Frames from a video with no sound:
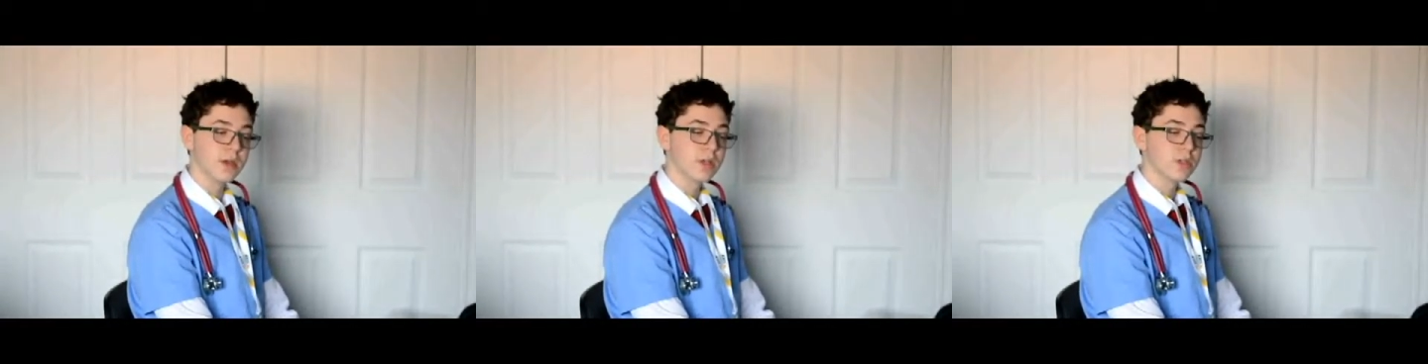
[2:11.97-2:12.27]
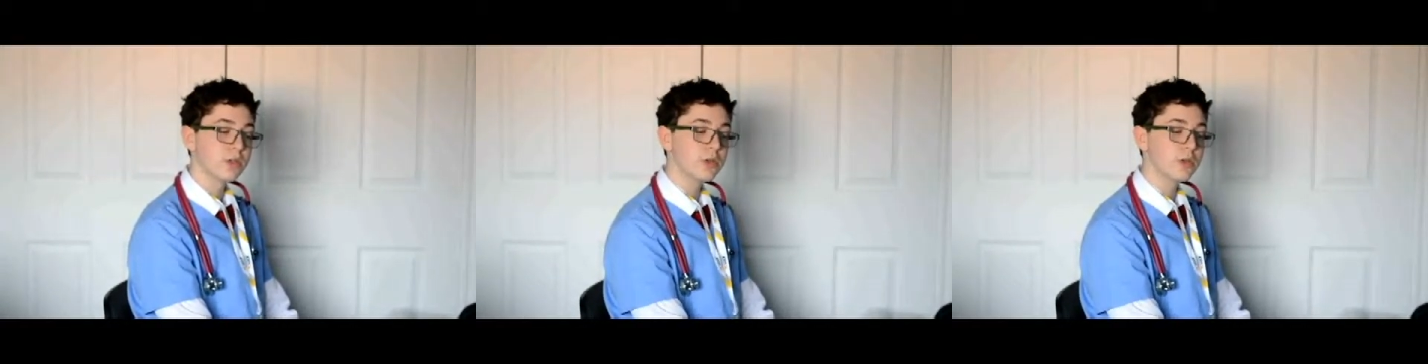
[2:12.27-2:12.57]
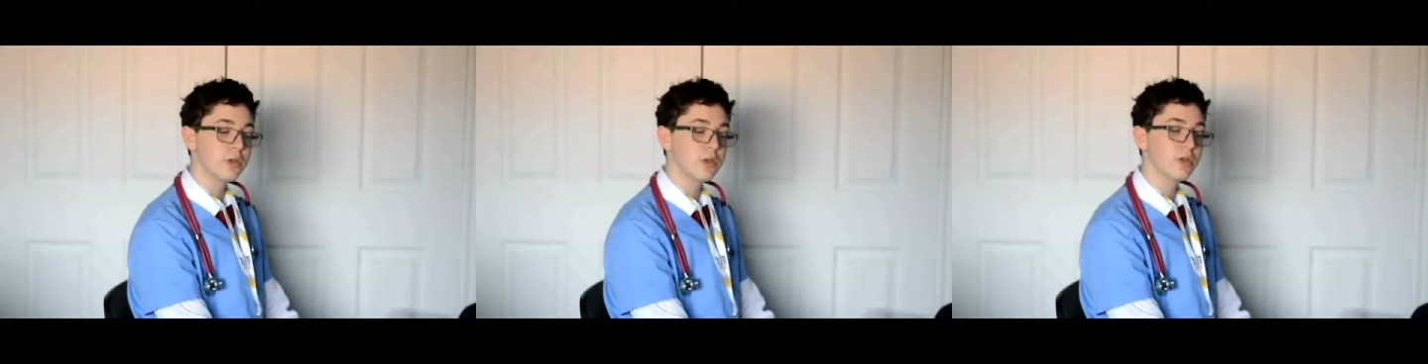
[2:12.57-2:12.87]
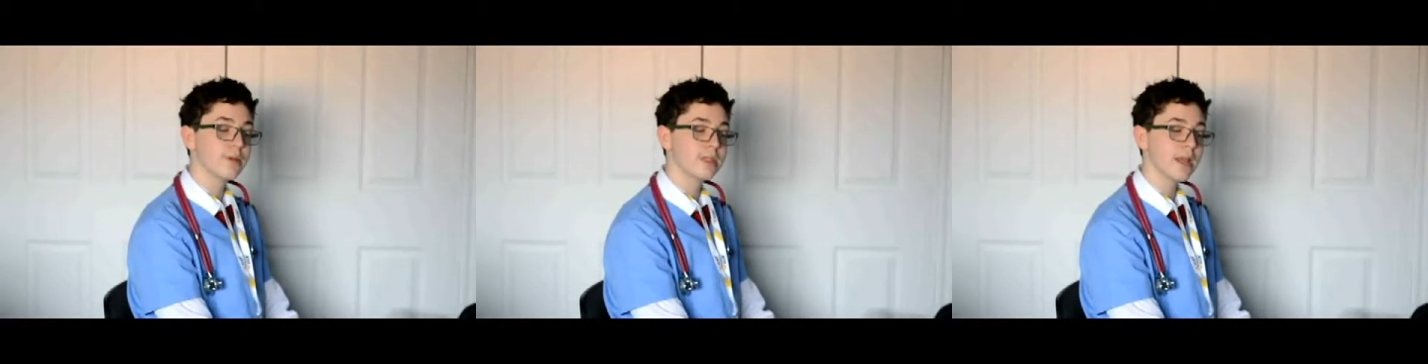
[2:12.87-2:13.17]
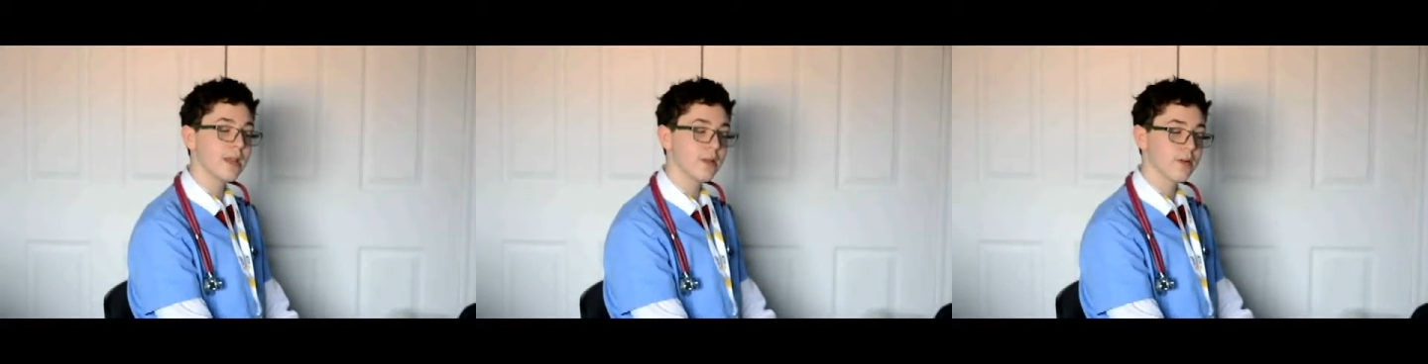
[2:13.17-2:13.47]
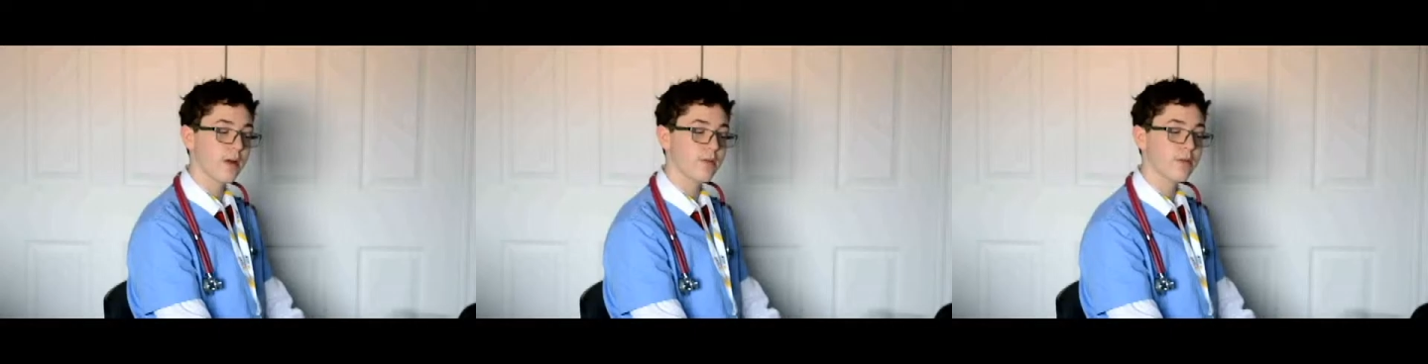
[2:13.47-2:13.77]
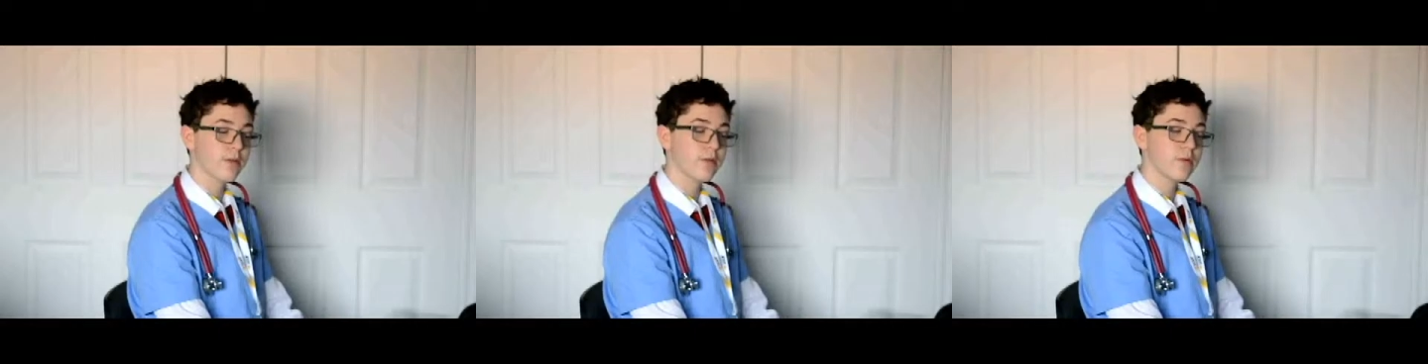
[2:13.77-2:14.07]
So you'll be taken to the recovery
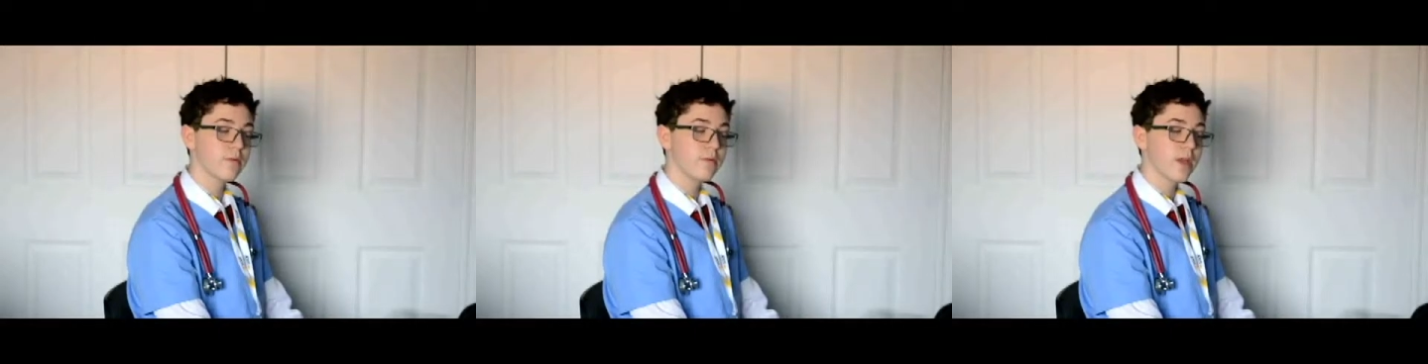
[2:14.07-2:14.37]
room